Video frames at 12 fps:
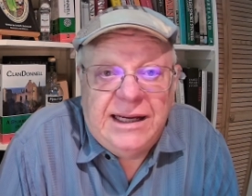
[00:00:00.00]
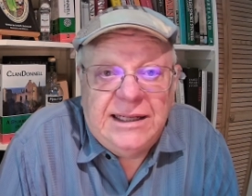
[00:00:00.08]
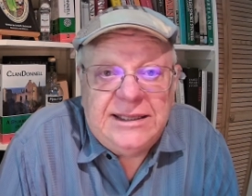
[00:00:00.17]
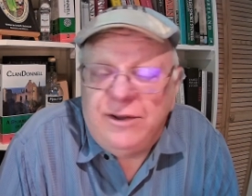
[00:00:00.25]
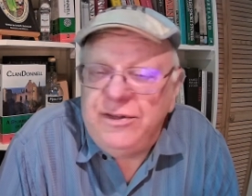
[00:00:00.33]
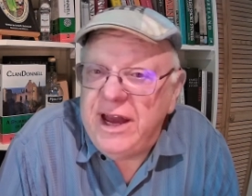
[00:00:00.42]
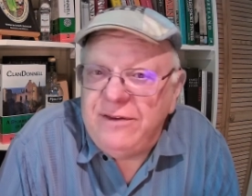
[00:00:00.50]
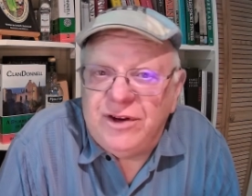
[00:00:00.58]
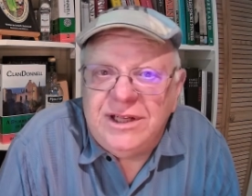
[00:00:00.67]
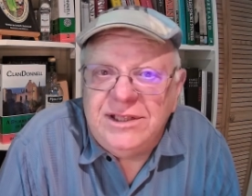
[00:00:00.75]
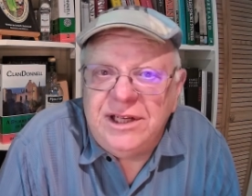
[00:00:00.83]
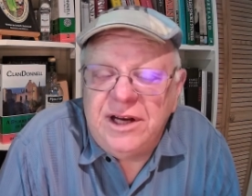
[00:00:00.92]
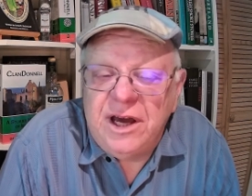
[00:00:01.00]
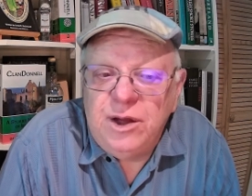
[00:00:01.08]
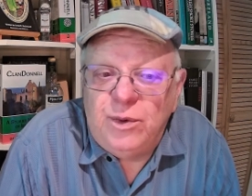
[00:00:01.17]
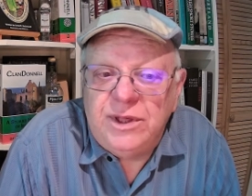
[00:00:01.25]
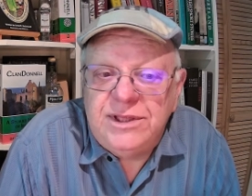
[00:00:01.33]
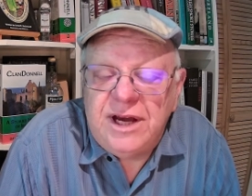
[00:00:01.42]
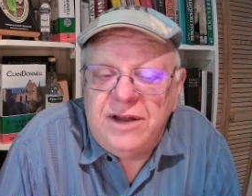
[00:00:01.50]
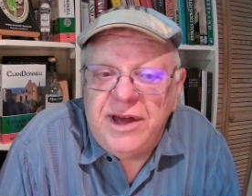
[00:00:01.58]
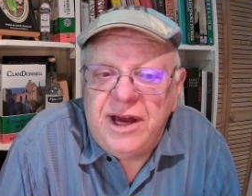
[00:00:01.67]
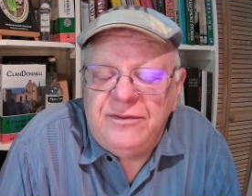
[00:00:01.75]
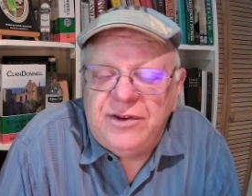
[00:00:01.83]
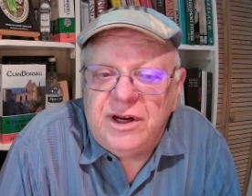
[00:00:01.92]
South Africa's another one. South
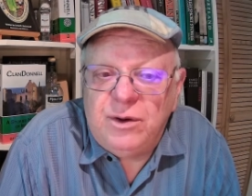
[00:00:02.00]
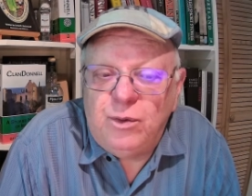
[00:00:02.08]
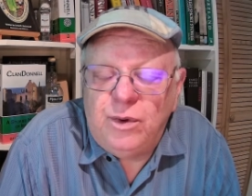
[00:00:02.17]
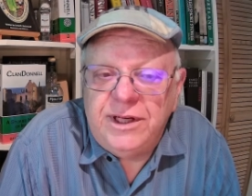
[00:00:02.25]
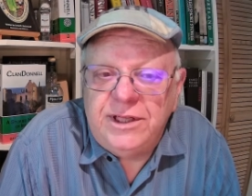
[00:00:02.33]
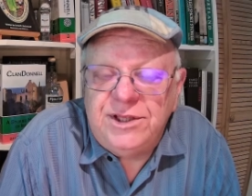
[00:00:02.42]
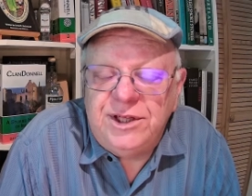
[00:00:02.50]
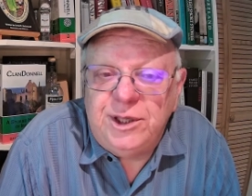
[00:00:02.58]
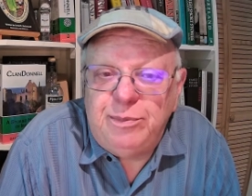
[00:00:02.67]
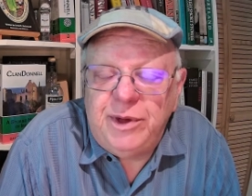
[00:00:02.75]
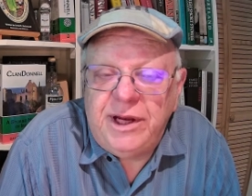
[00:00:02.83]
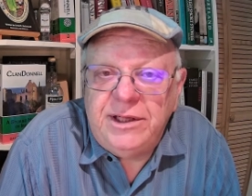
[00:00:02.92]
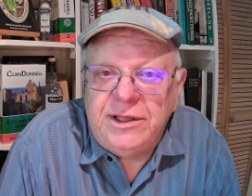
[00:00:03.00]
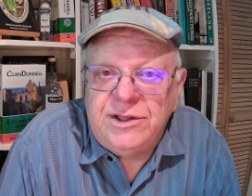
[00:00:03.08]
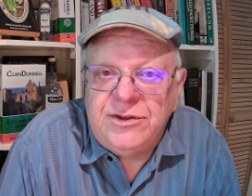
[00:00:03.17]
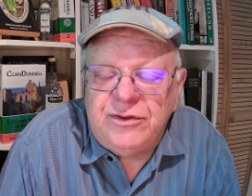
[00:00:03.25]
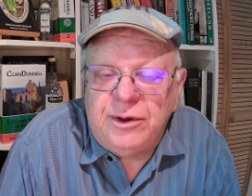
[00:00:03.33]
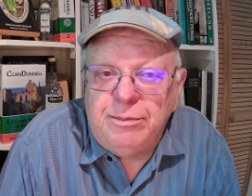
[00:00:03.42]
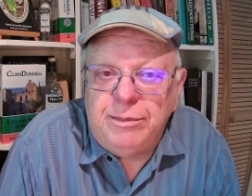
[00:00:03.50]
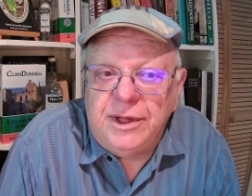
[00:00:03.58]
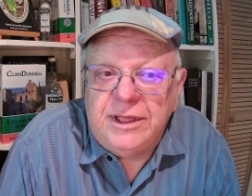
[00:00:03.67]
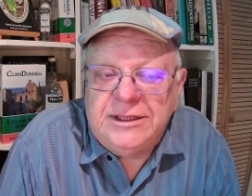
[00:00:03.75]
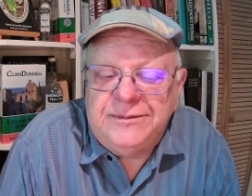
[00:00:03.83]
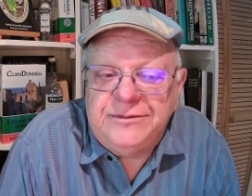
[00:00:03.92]
Africa won its independence from
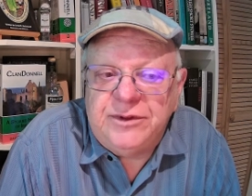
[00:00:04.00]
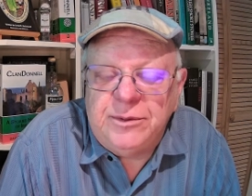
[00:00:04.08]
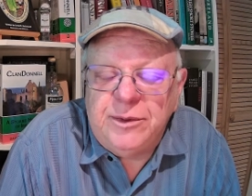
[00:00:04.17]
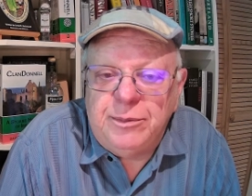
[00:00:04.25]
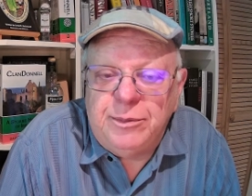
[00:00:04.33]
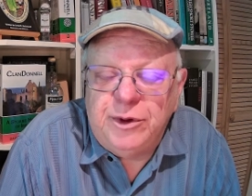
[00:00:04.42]
the